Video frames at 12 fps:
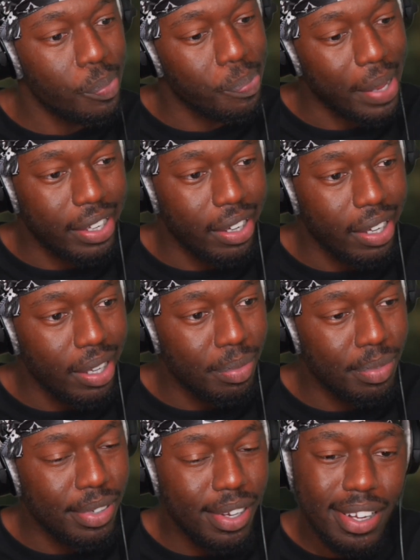back
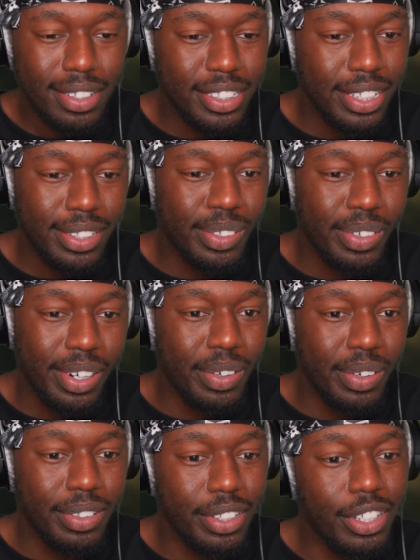up. Nah, Jisoo, we
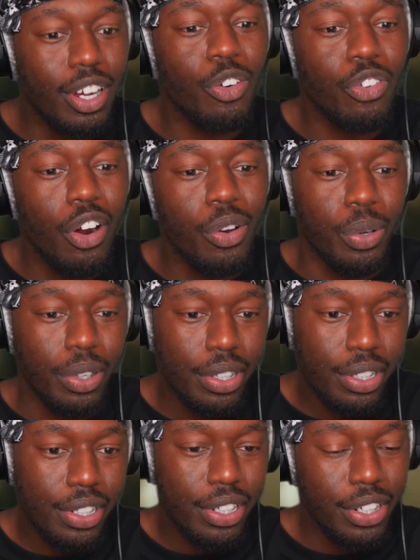don't. Young Ro,
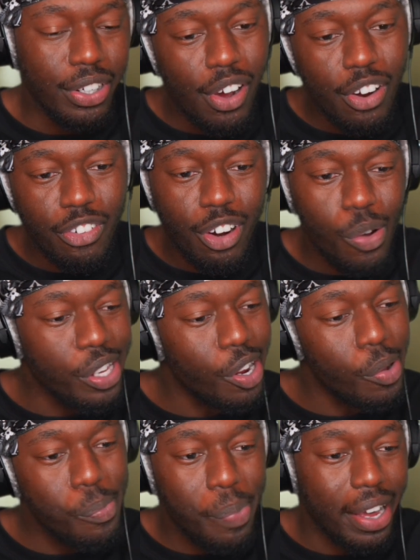we
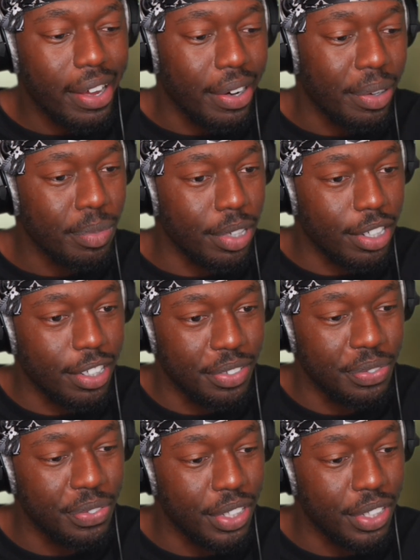don't back up. You feel